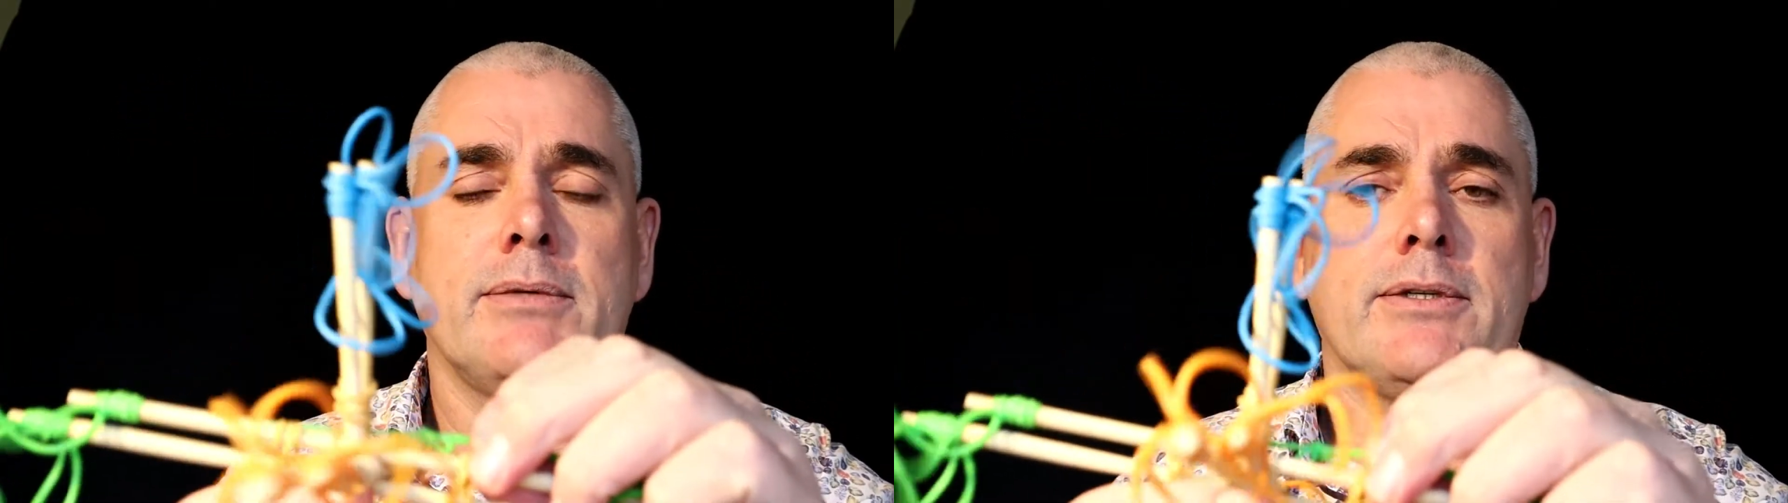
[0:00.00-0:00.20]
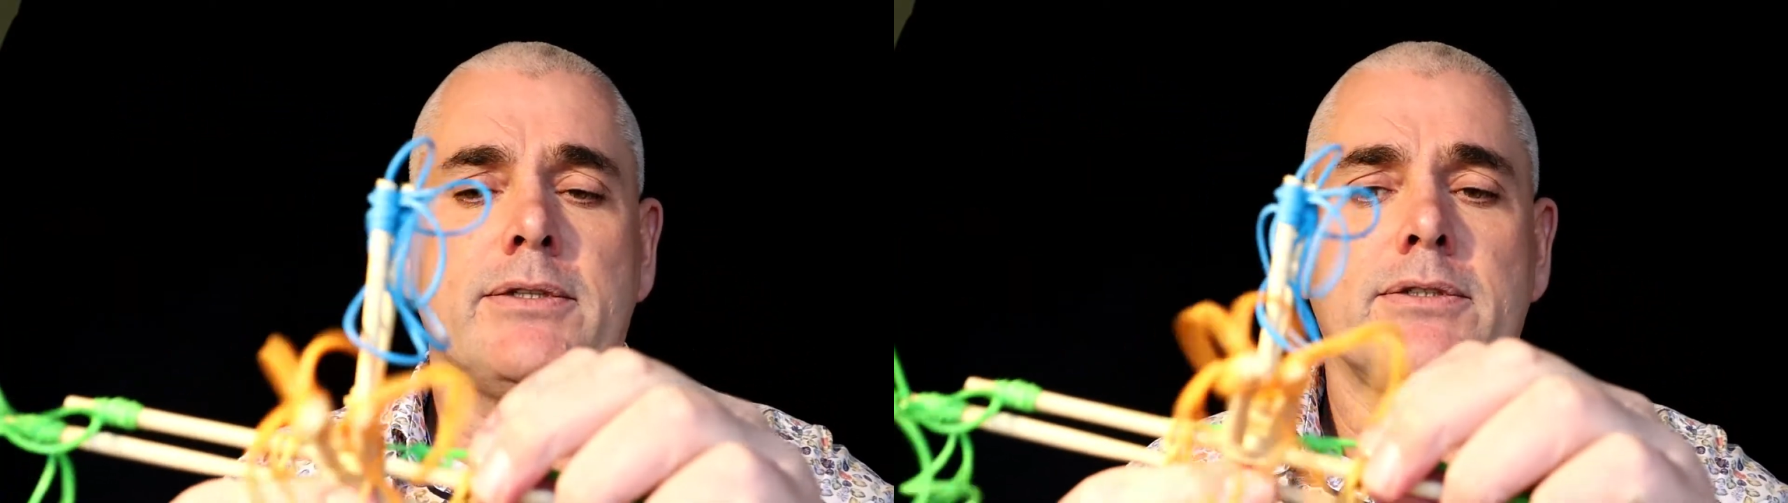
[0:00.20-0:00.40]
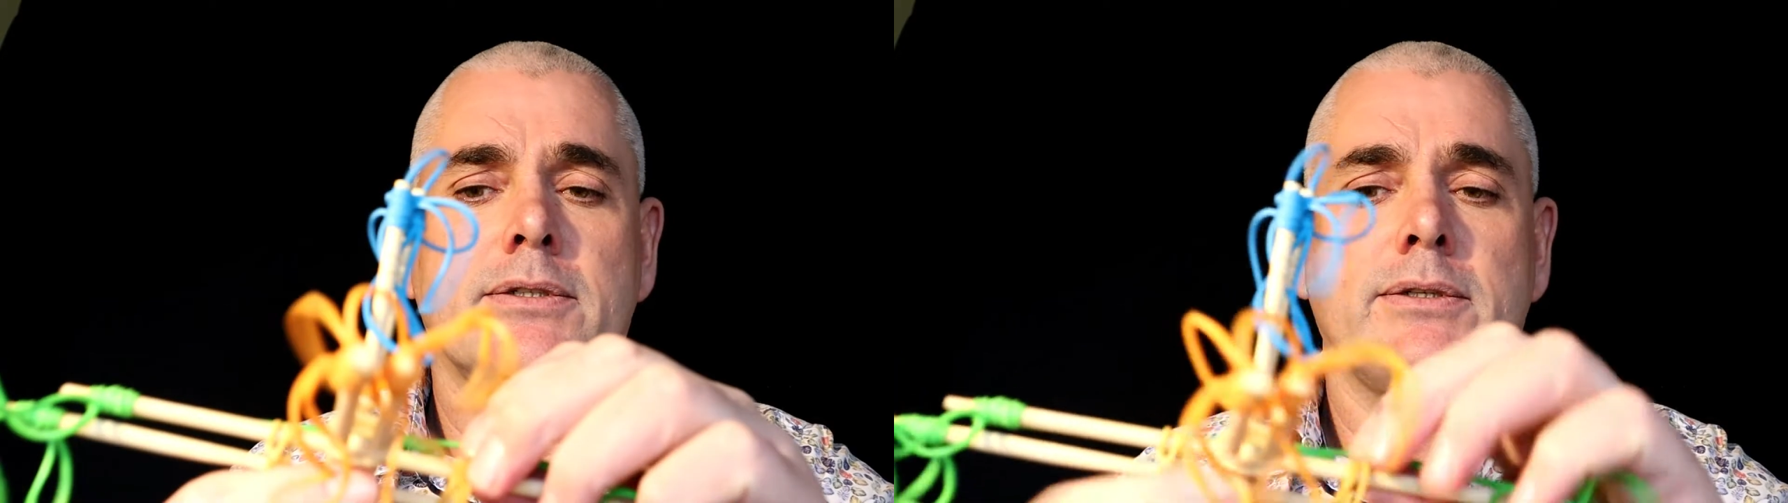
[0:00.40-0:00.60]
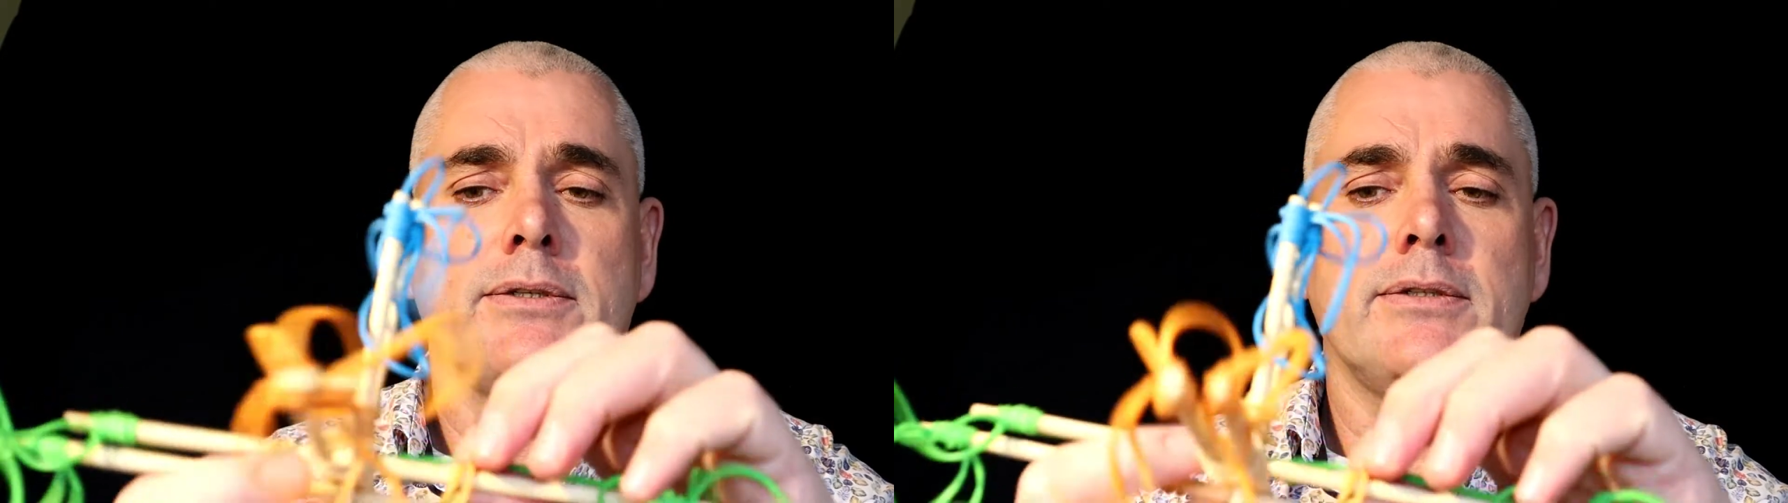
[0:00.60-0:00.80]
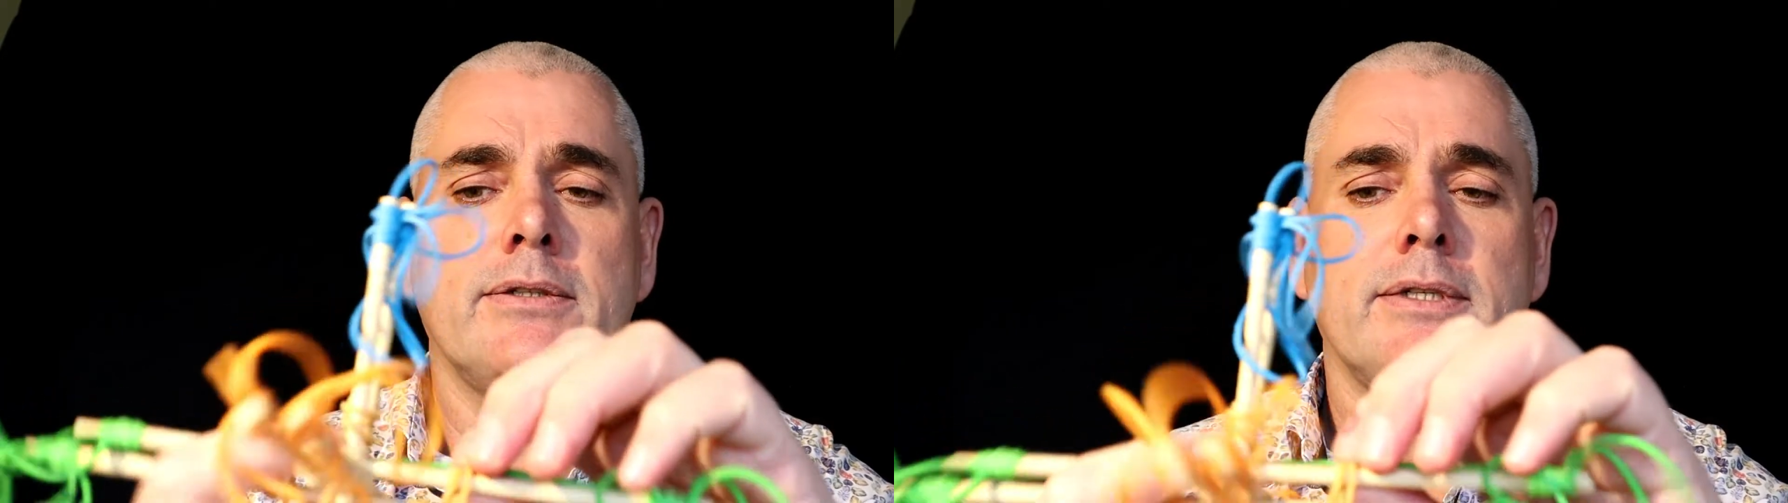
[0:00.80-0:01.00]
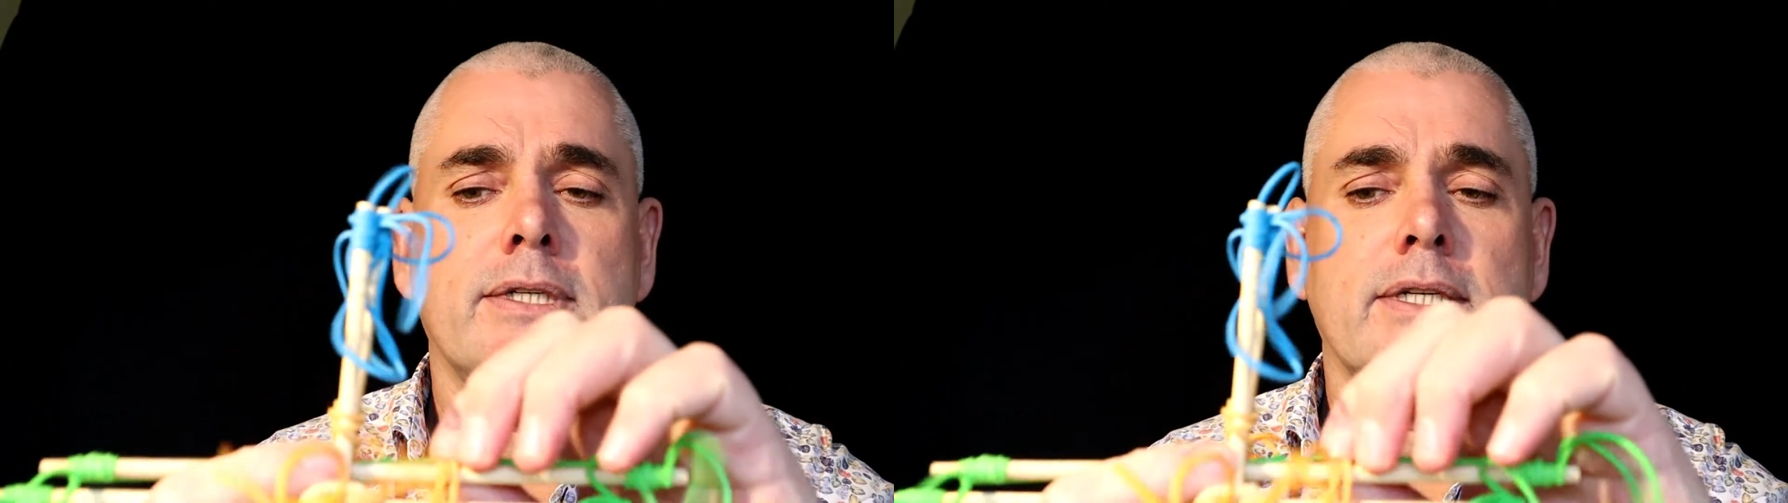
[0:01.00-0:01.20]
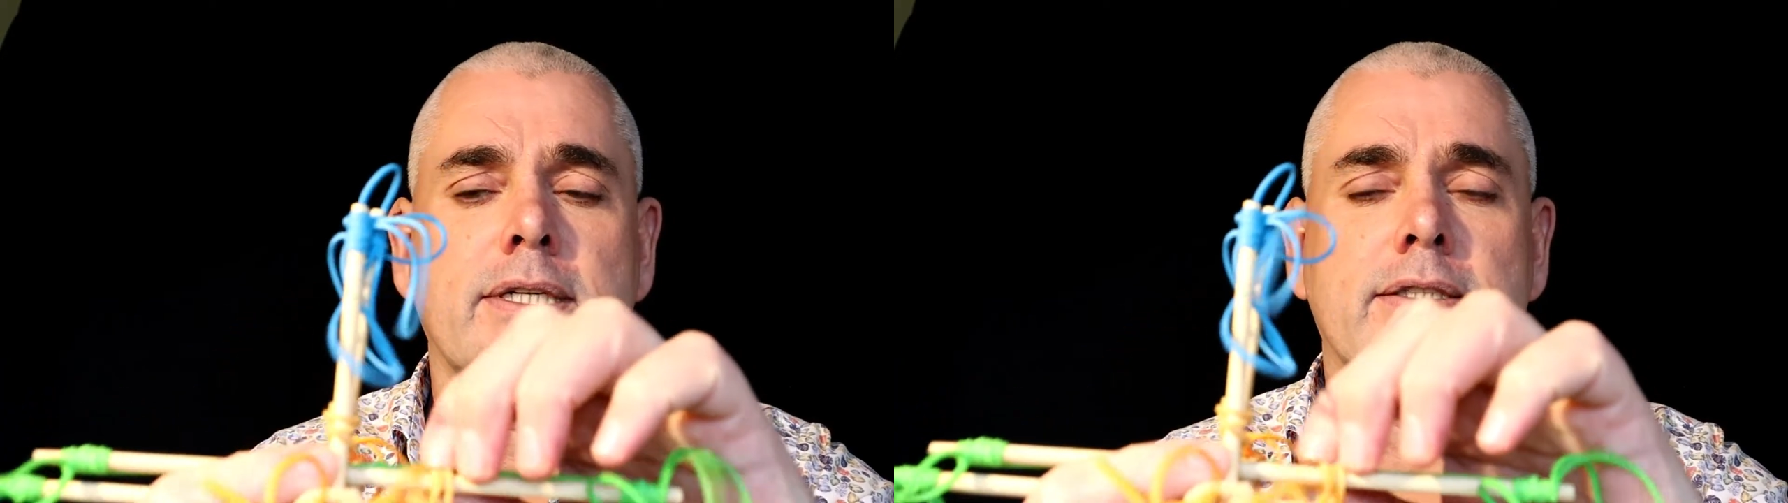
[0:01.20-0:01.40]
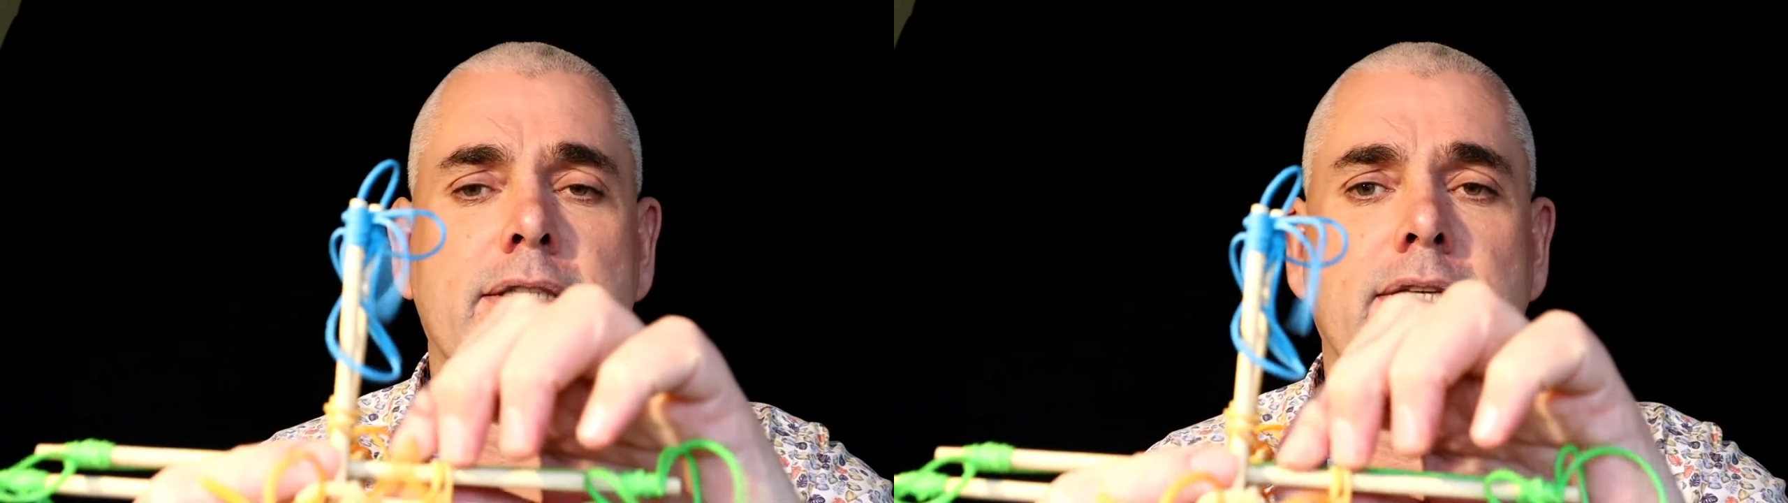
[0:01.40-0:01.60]
going to do
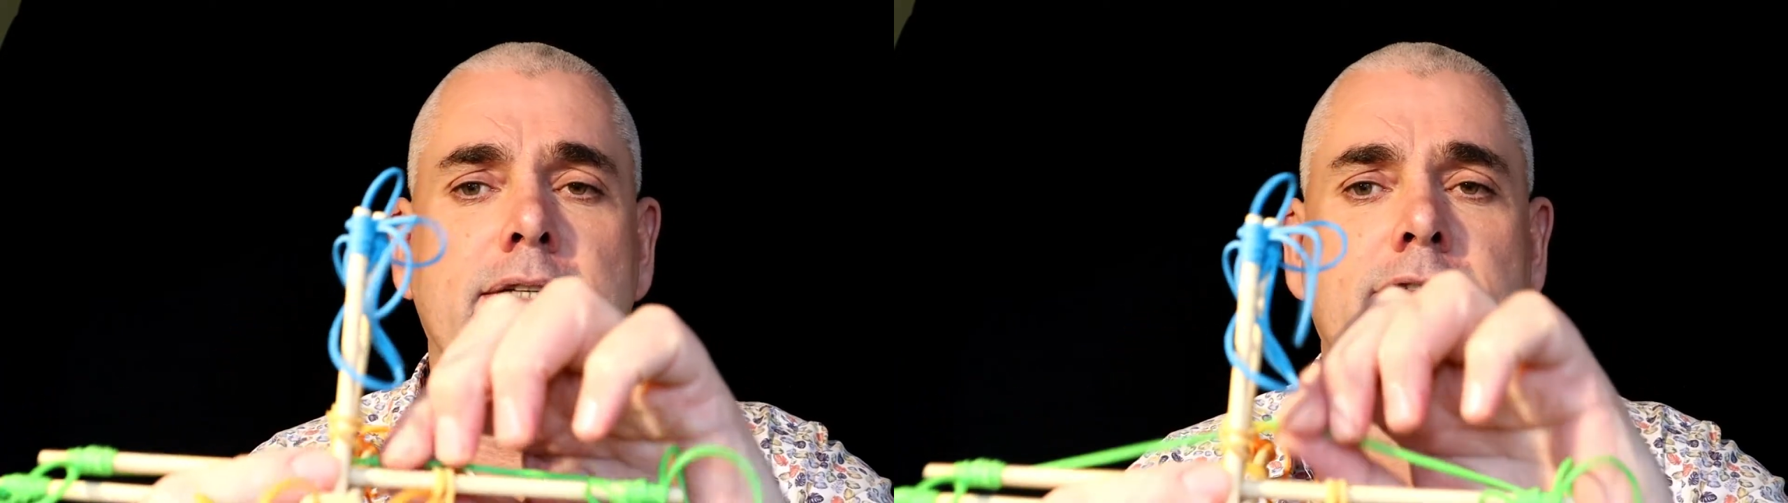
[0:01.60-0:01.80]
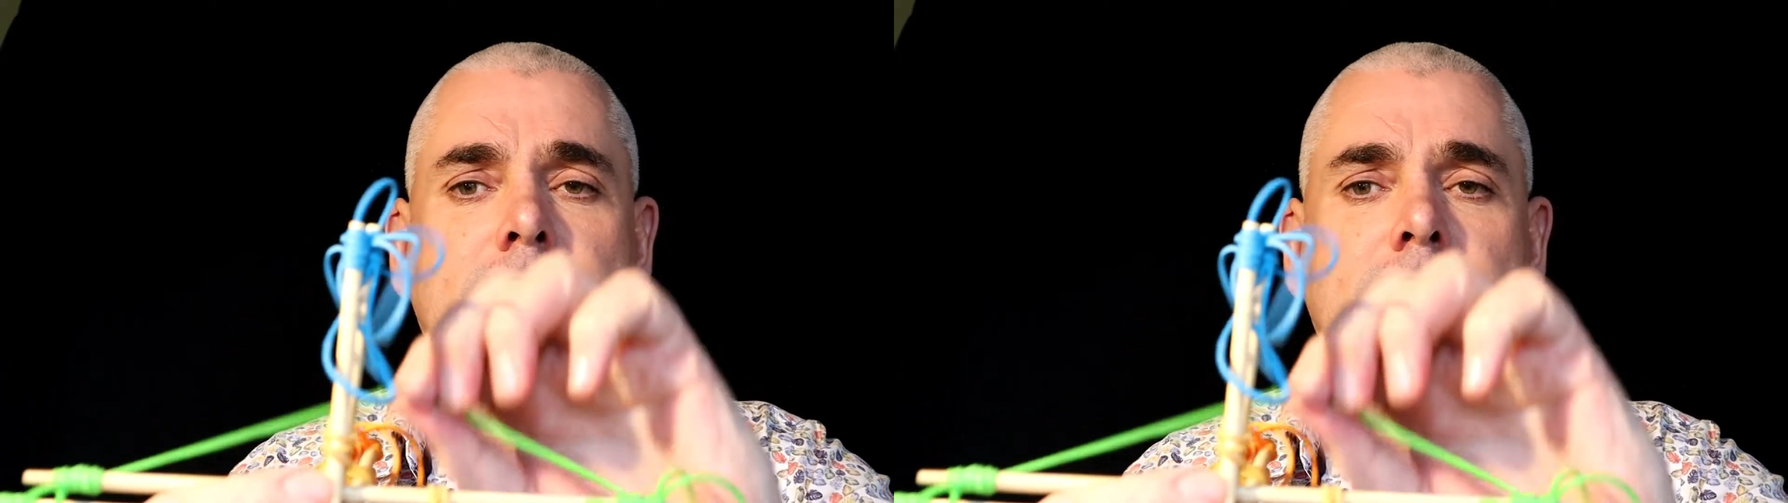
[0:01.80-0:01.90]
is lift